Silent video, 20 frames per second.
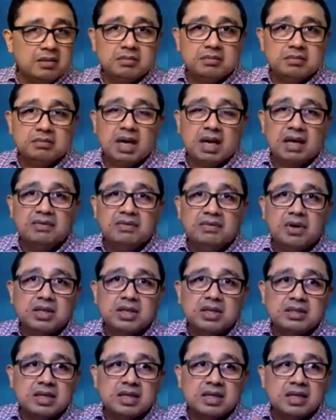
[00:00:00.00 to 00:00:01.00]
my
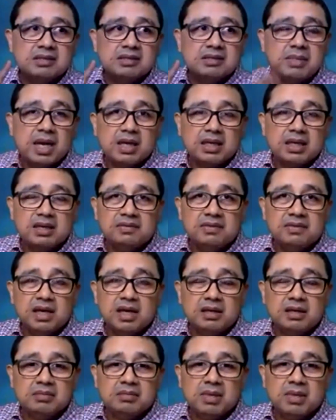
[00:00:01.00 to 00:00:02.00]
voice gets
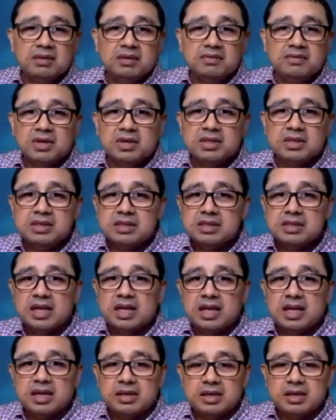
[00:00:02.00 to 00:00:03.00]
magnified, my voice is
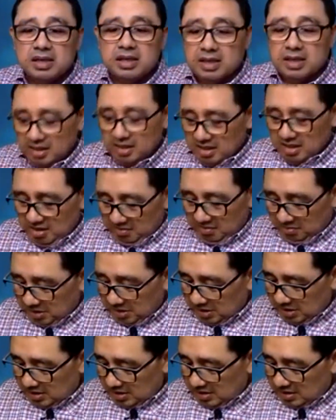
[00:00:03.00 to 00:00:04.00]
clearer.
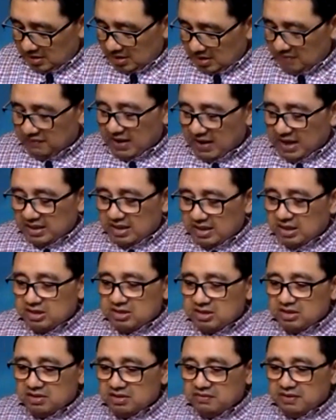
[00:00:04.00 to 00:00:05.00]
But the
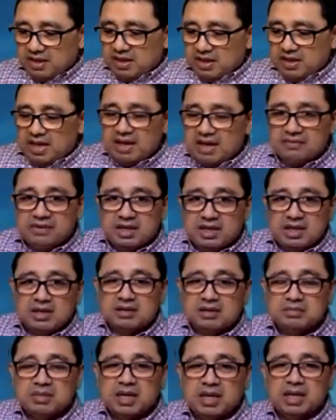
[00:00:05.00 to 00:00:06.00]
advantage of a
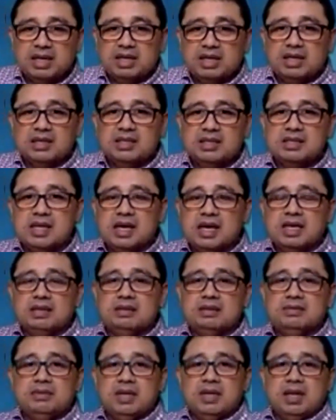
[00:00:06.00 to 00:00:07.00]
lavalier mic is that
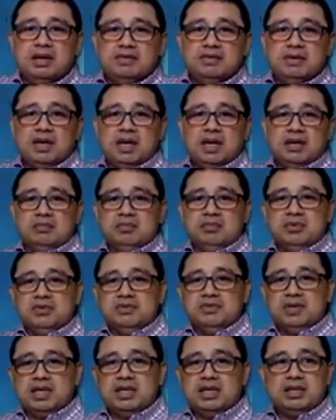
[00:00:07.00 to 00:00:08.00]
whenever I
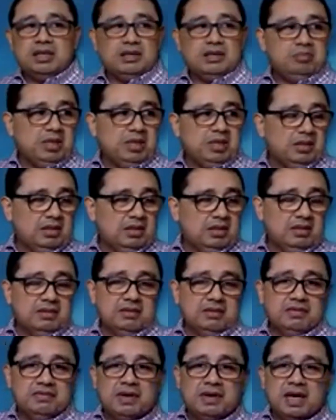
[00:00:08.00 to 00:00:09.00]
move a little bit
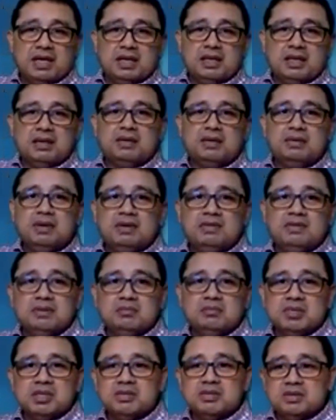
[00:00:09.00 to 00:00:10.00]
farther away
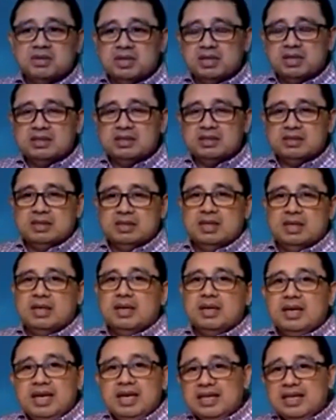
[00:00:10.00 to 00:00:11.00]
from the source,
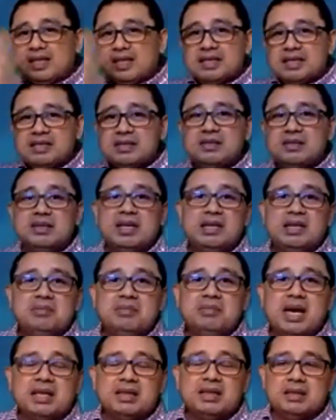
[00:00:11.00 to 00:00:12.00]
it doesn't really
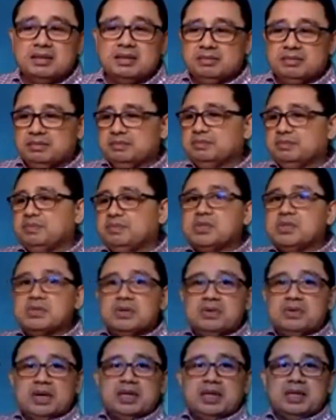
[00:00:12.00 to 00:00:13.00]
matter.
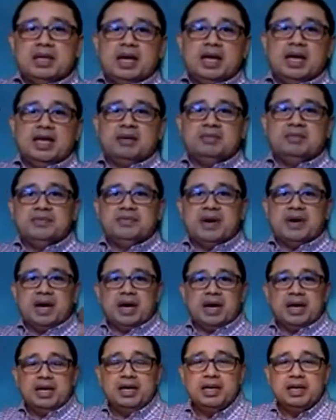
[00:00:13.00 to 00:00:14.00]
So whether I am
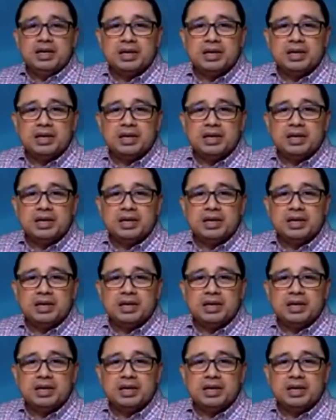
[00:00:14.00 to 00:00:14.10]
far